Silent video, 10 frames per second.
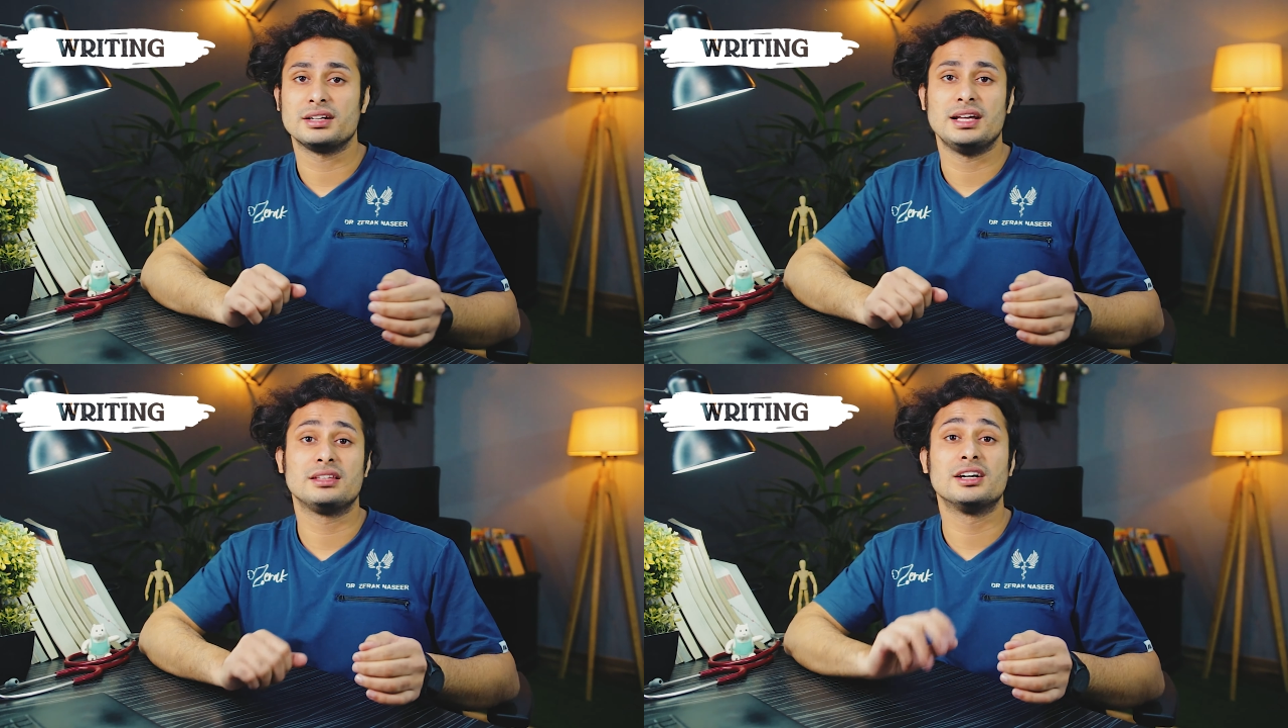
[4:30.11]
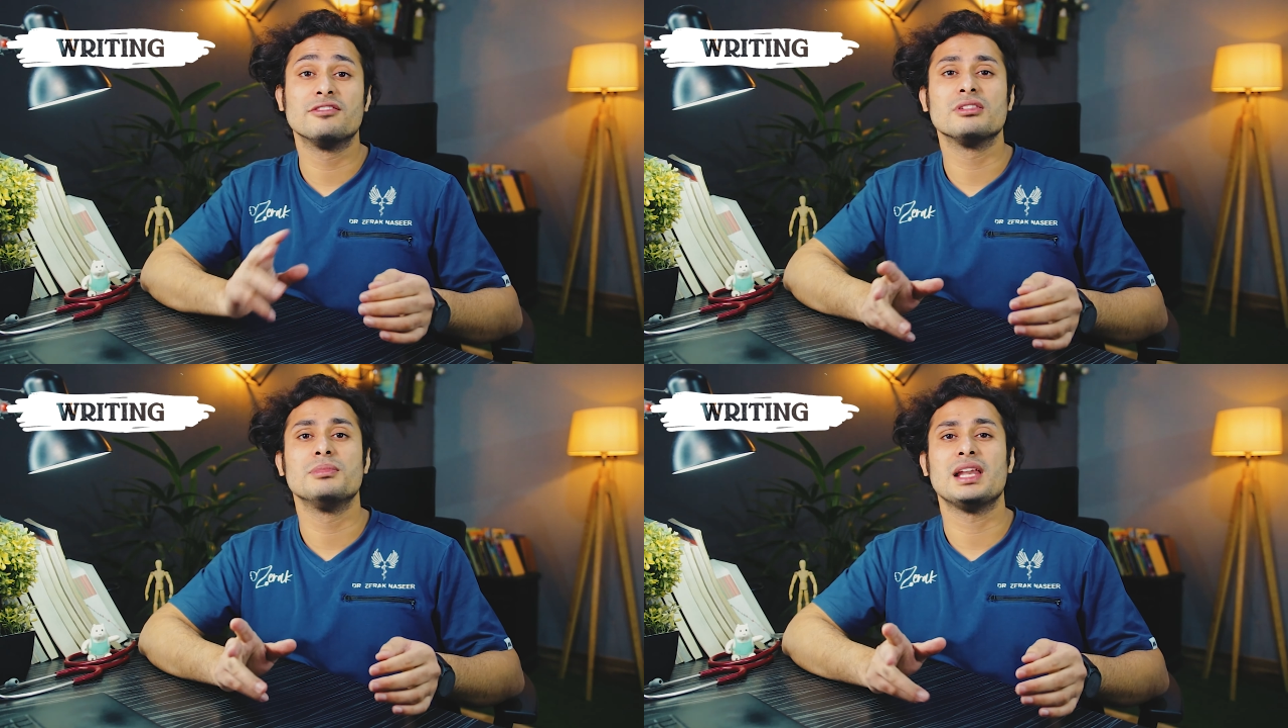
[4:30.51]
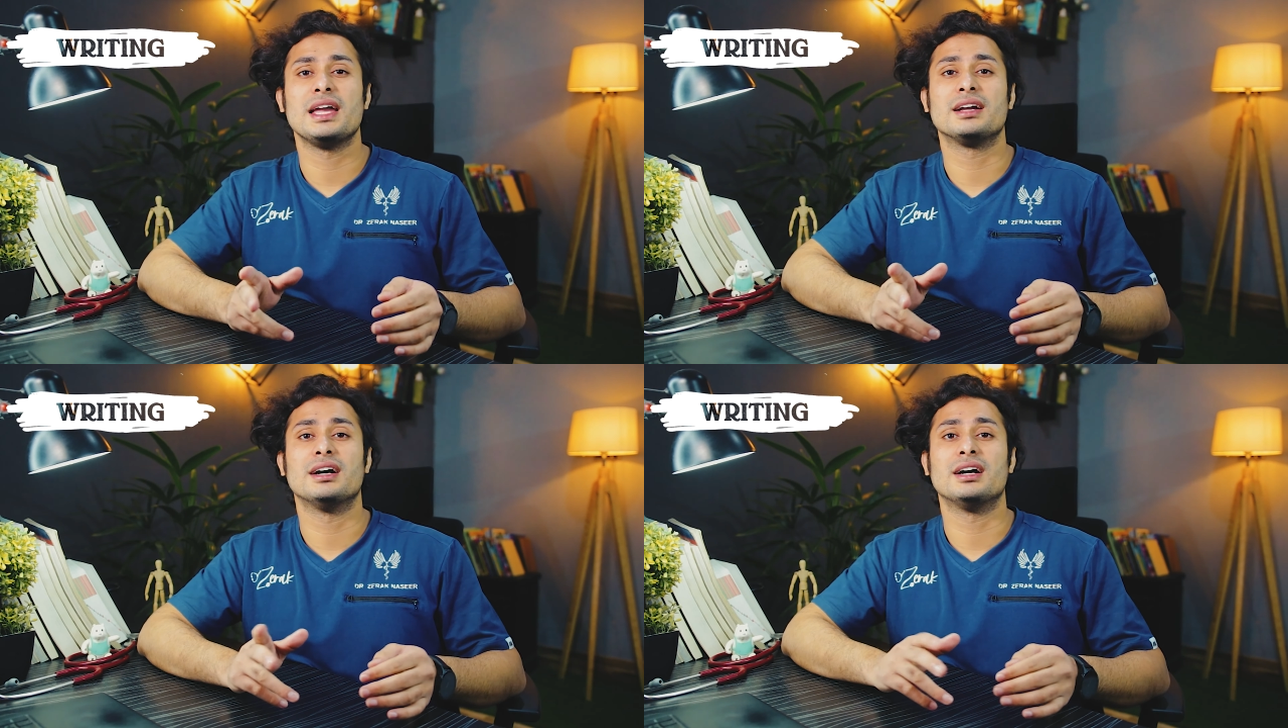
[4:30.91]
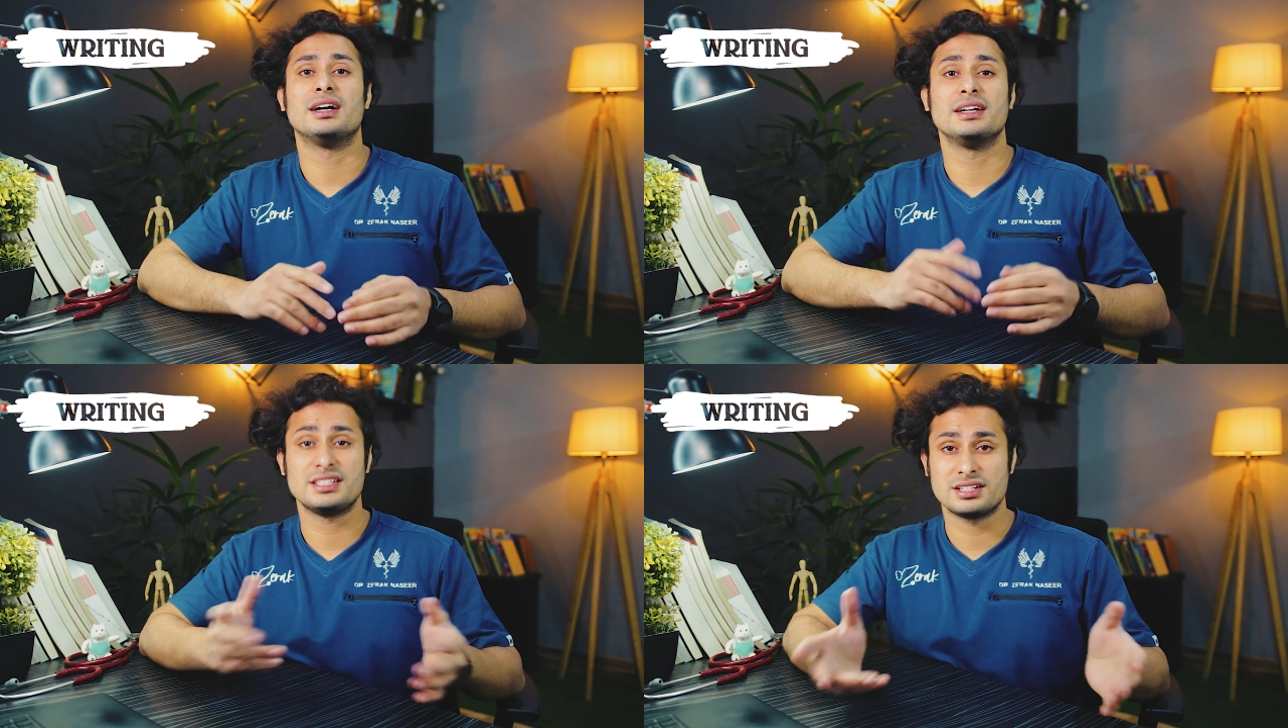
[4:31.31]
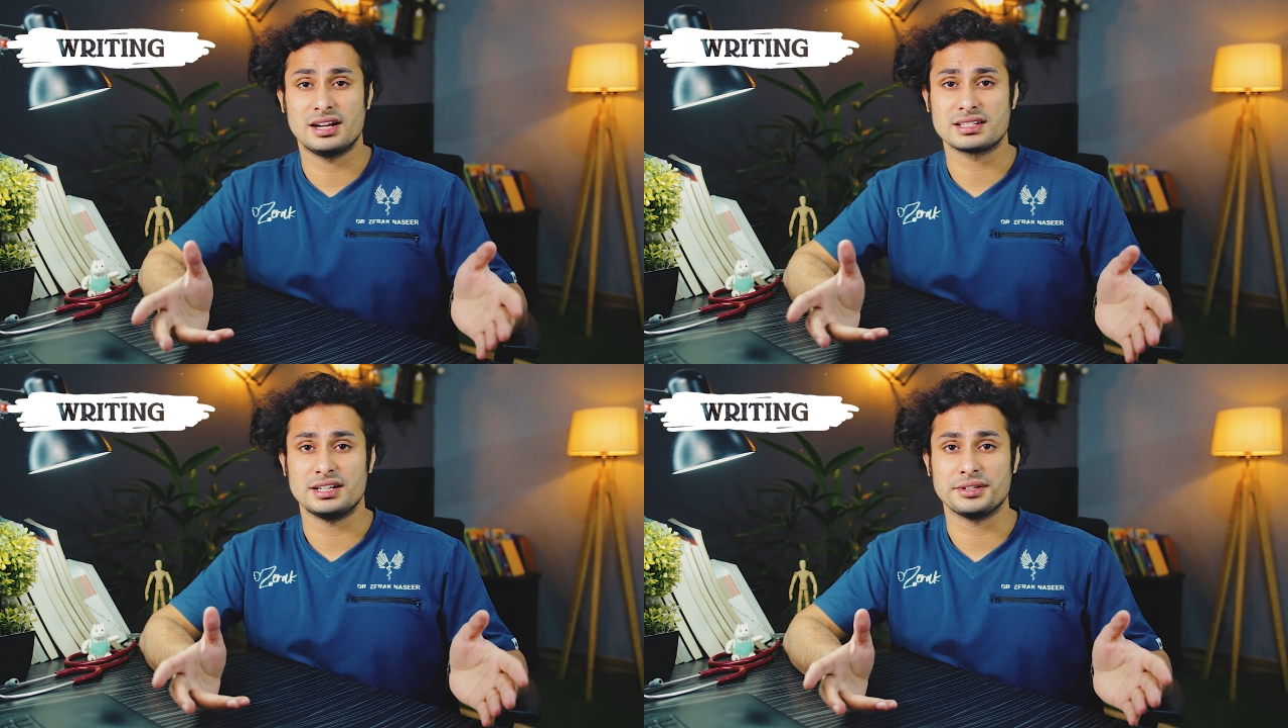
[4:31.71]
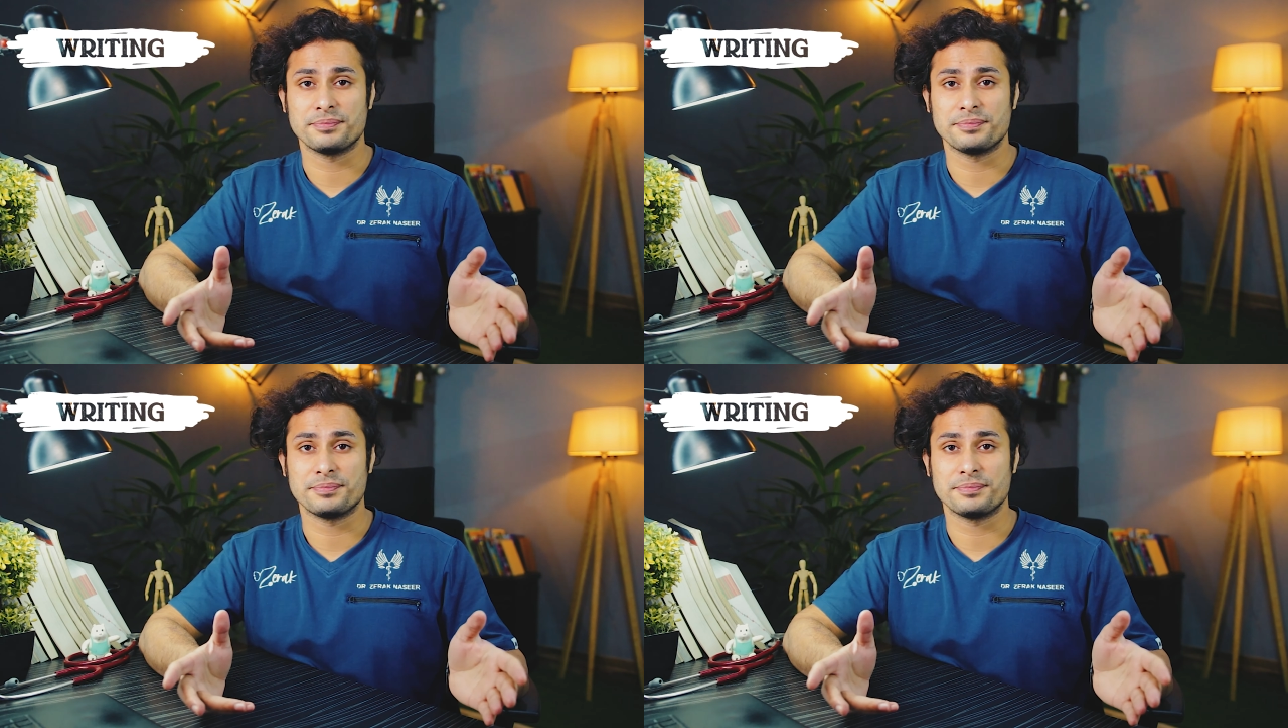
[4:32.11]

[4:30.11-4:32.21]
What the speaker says: and third will be like a discharge letter.